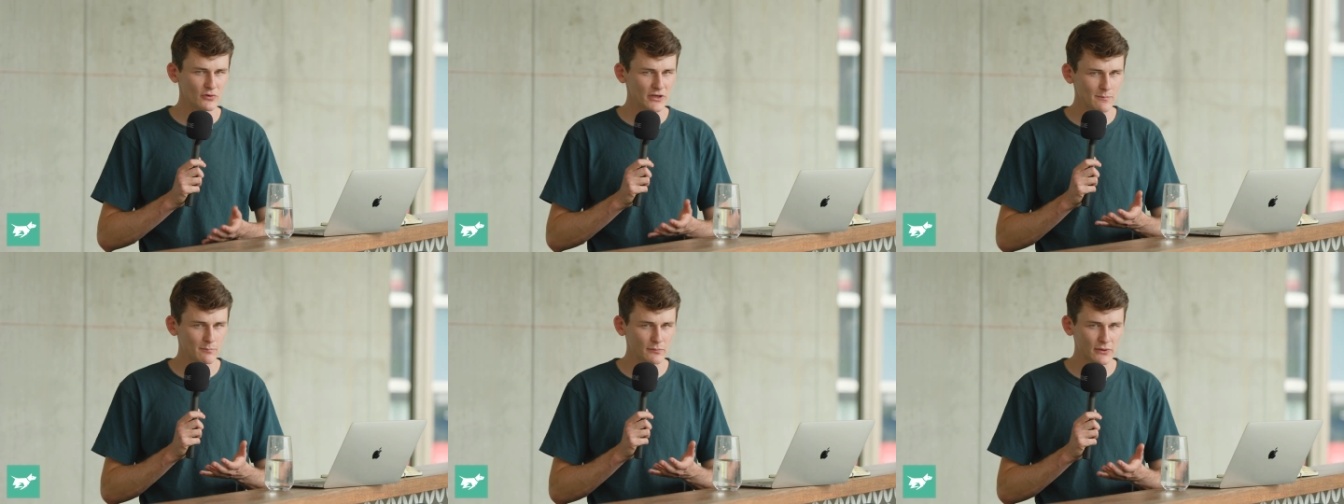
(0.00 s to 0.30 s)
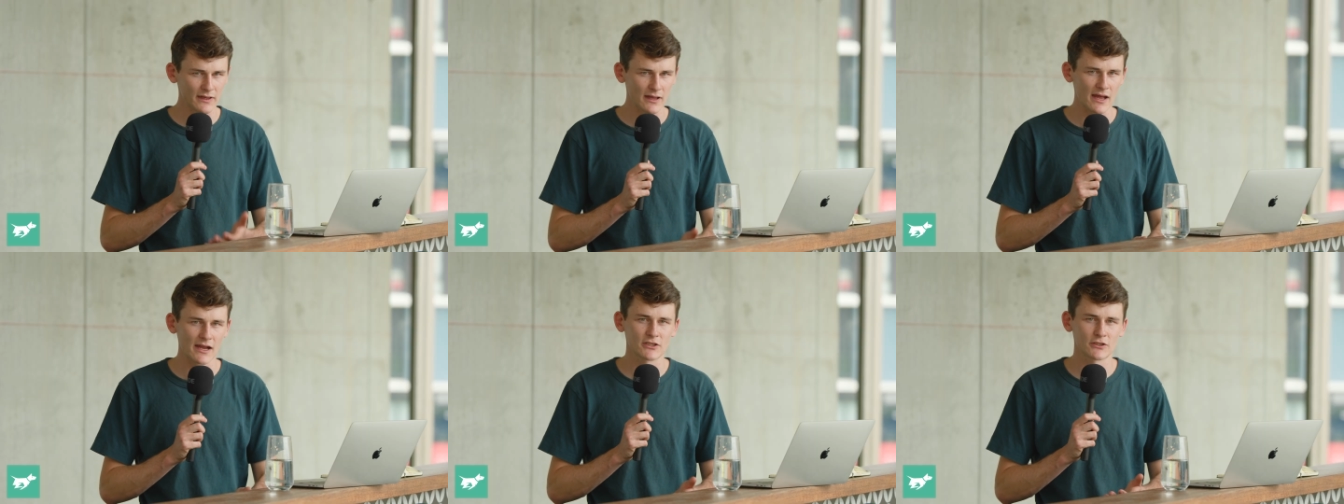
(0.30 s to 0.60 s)
pretty
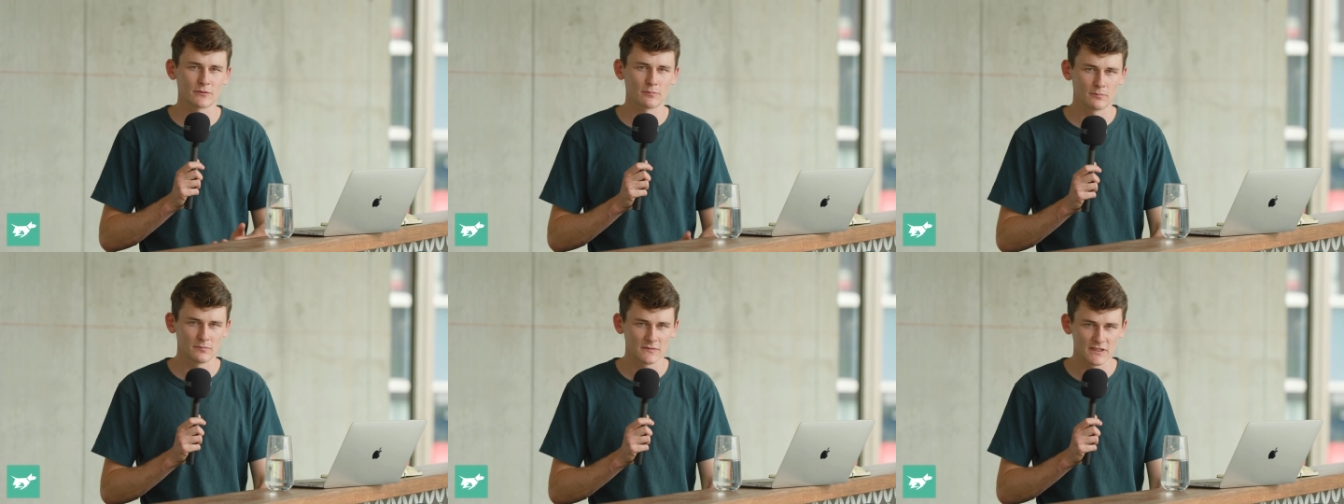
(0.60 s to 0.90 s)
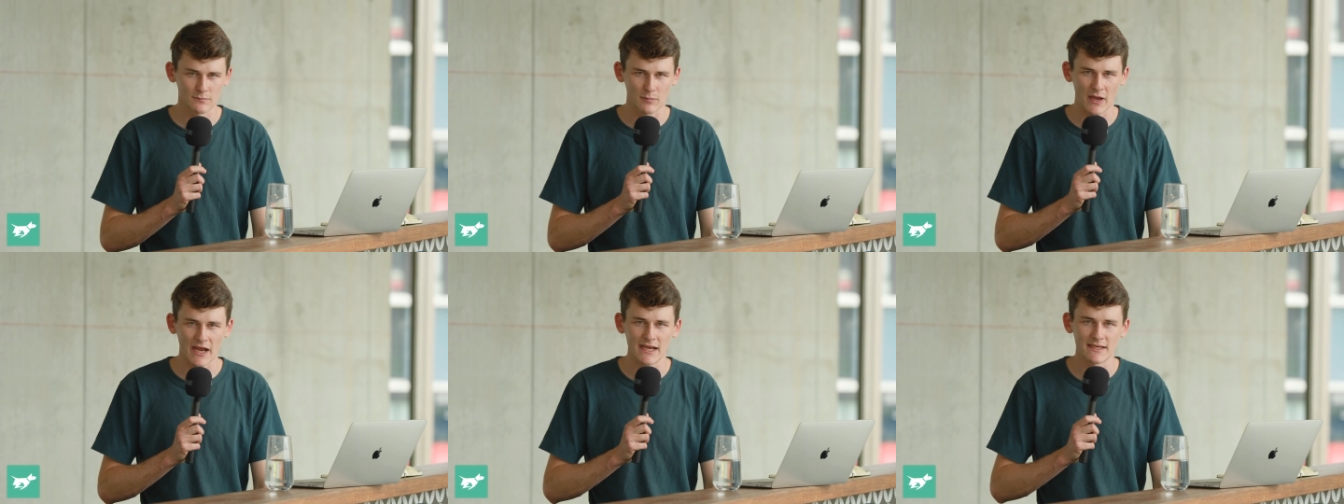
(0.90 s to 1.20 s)
plush
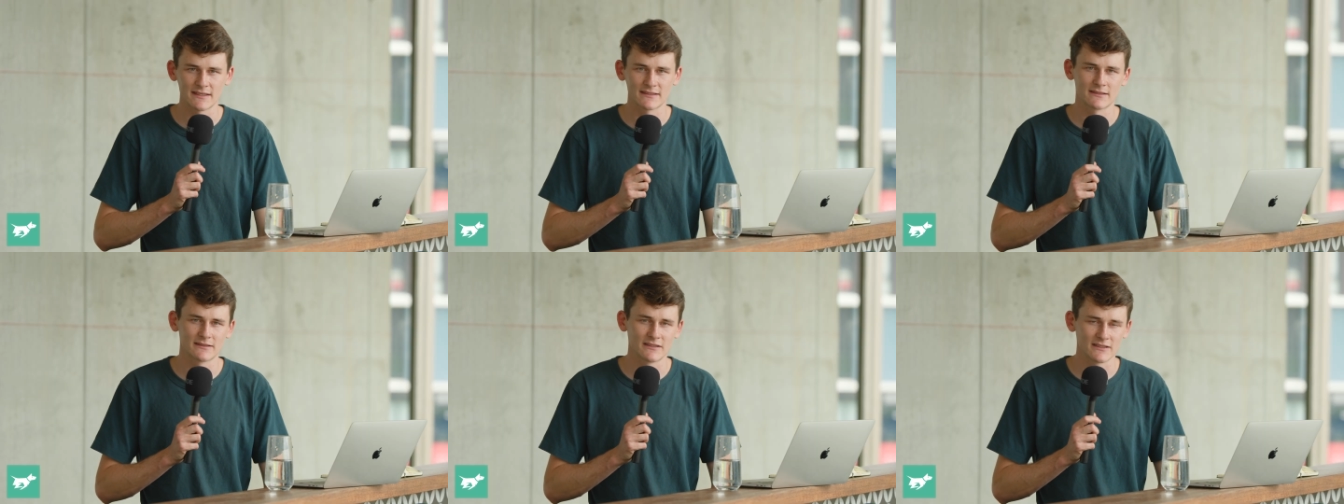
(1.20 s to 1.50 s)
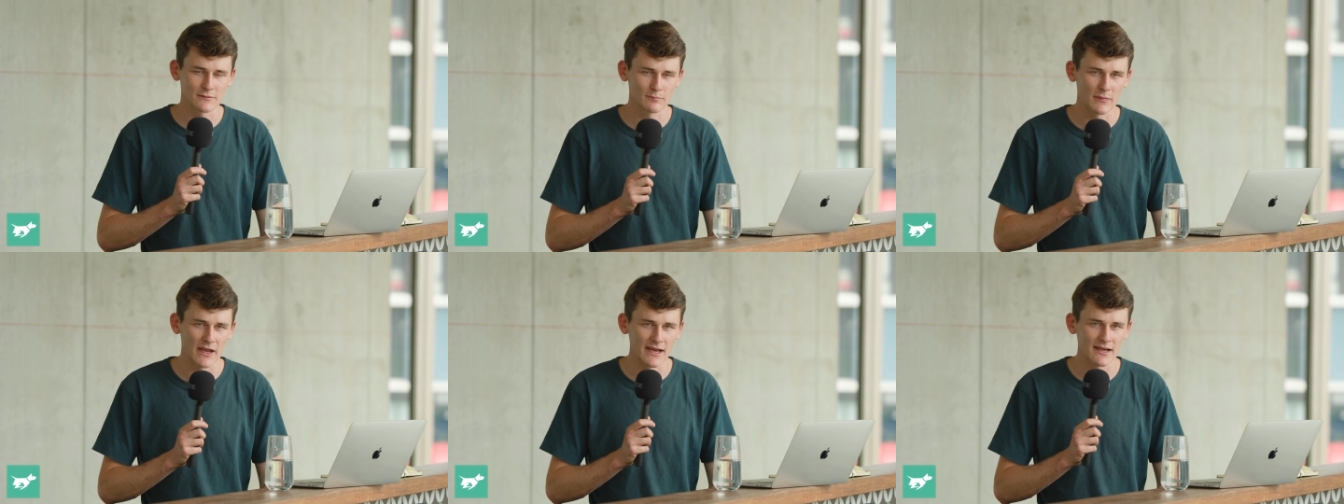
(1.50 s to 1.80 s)
space to
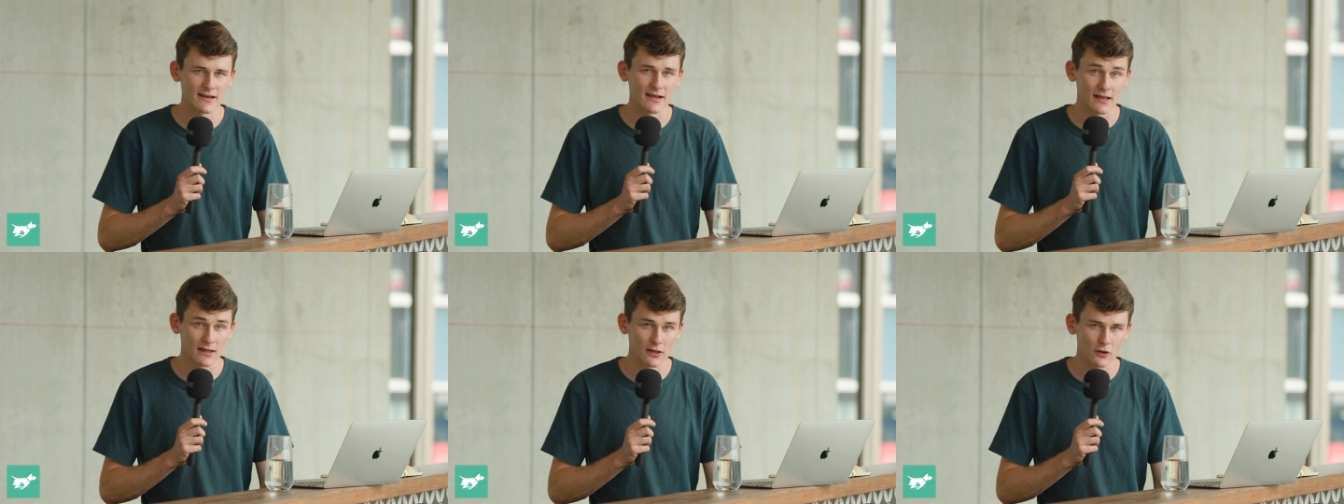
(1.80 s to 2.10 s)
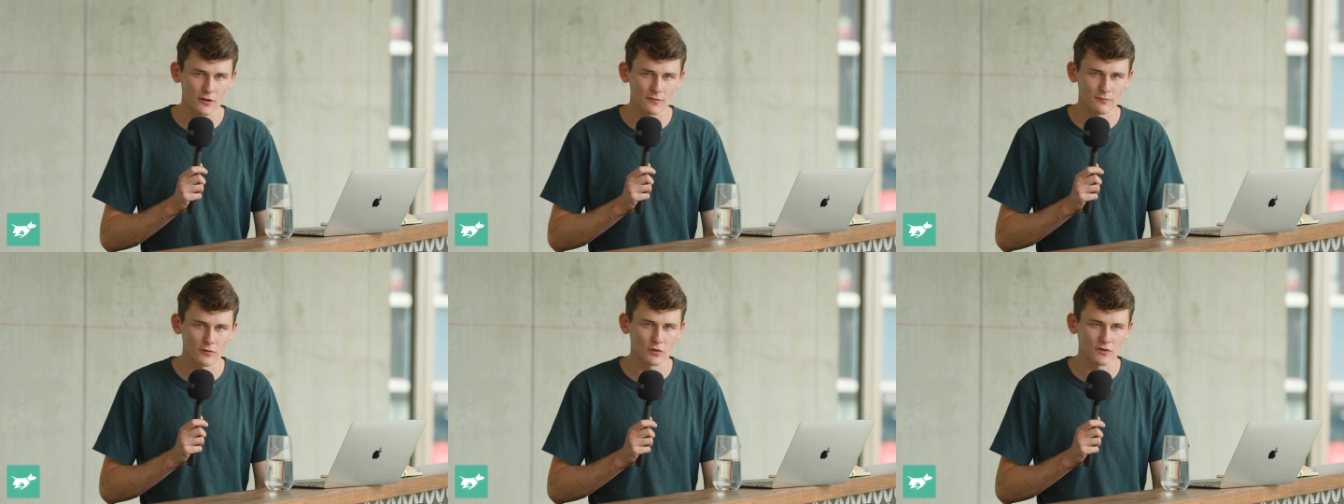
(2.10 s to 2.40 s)
spend a
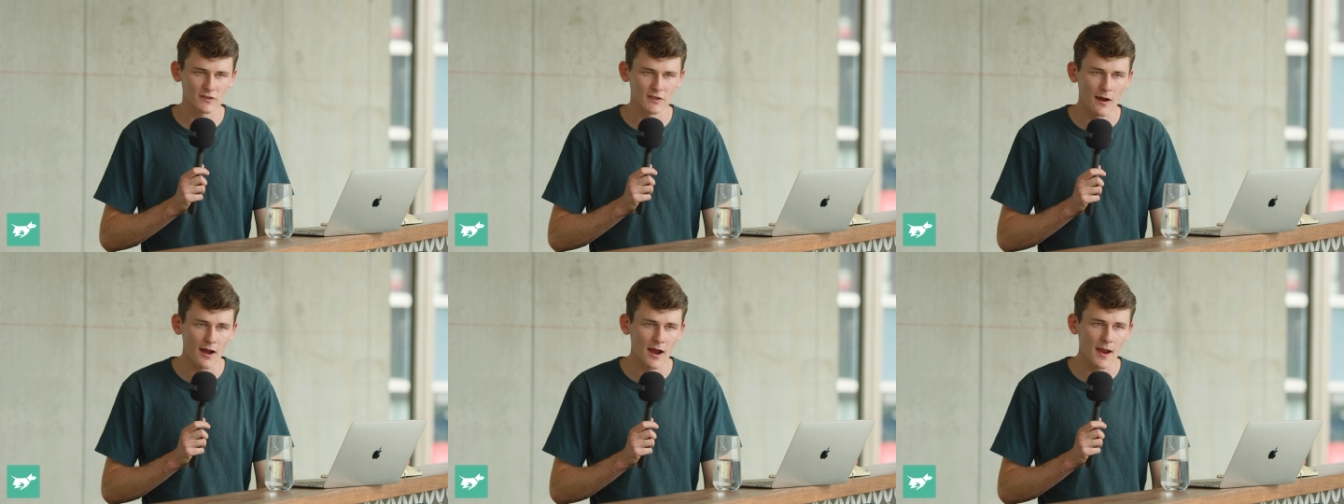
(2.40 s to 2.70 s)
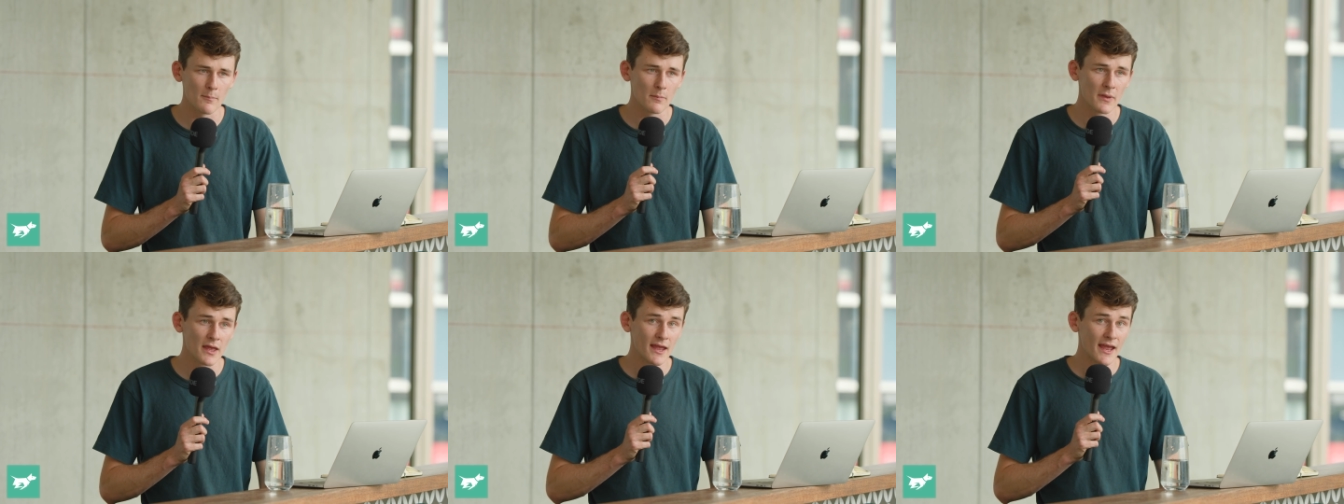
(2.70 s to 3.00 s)
lot of your
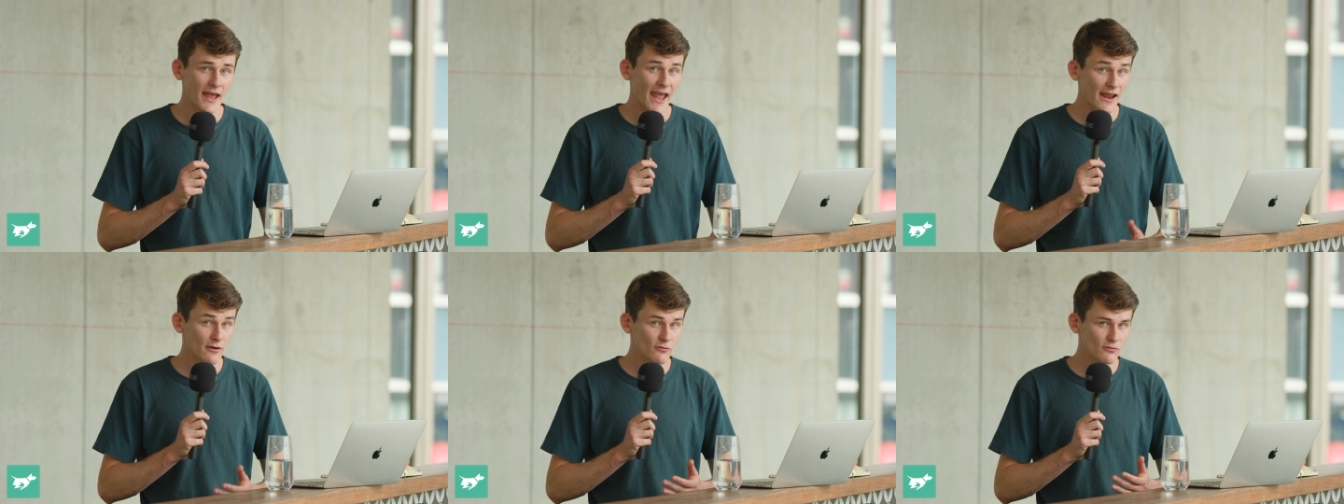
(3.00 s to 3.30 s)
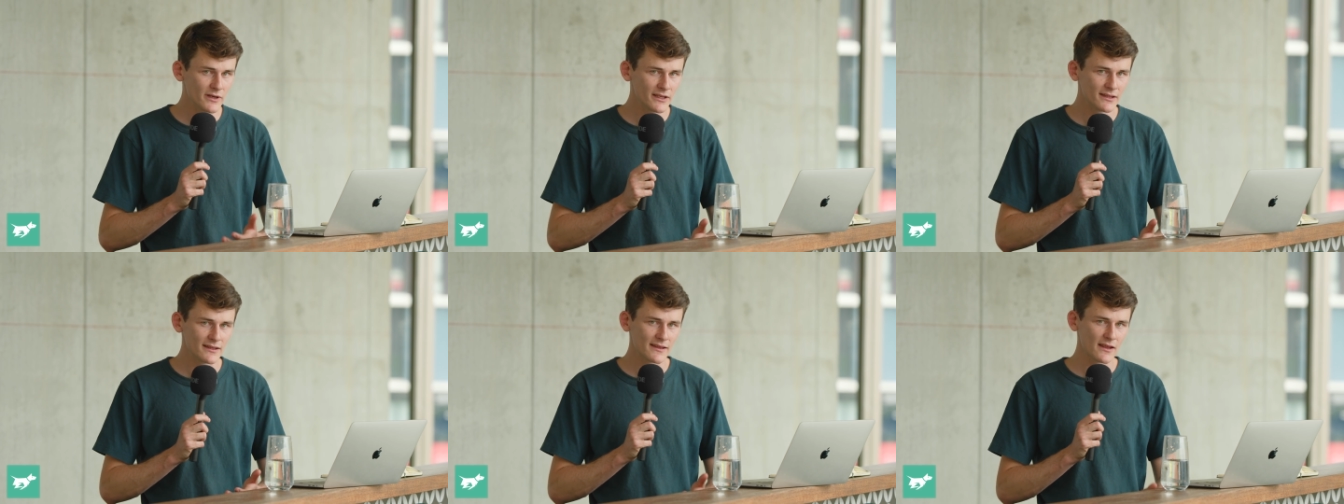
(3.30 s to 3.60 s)
time. And
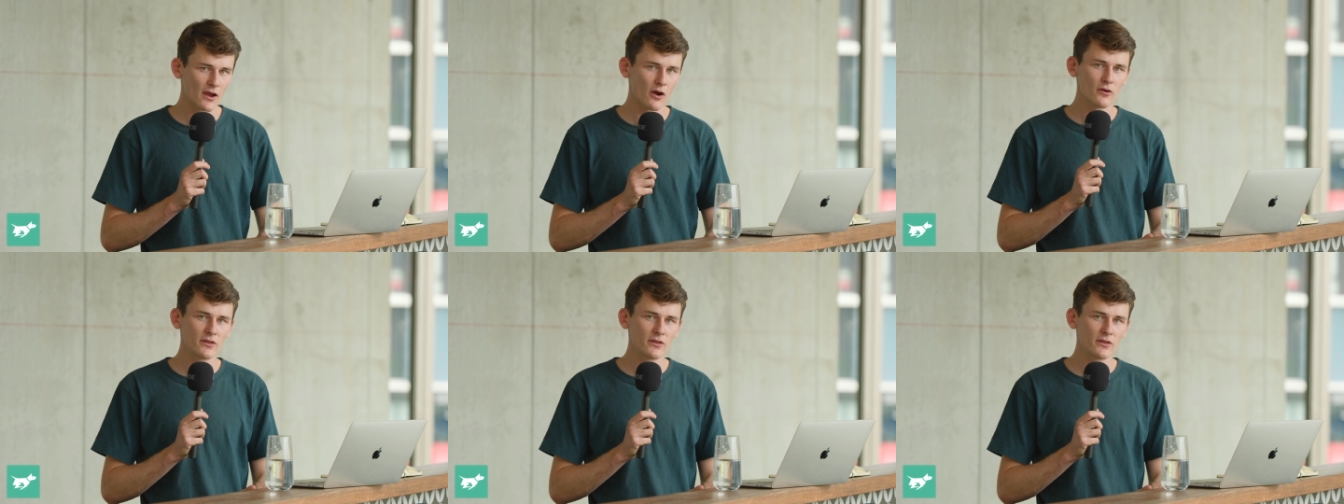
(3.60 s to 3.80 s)
really the